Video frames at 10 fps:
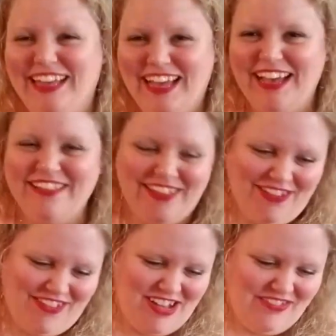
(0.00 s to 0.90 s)
I love
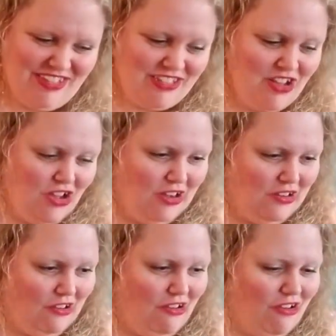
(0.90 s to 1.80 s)
Elvis.
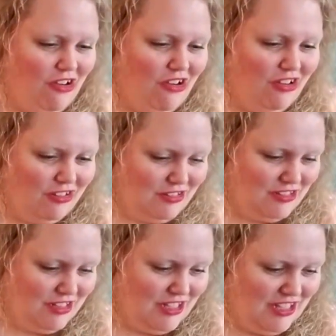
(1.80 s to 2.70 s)
Oh.
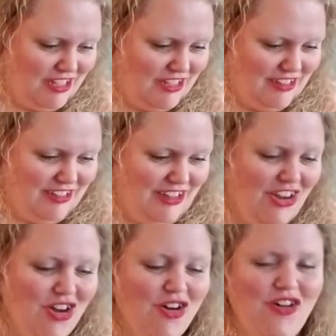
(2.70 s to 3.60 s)

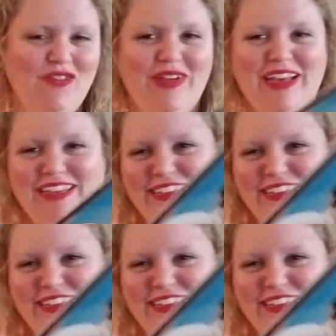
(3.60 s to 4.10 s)
Oh my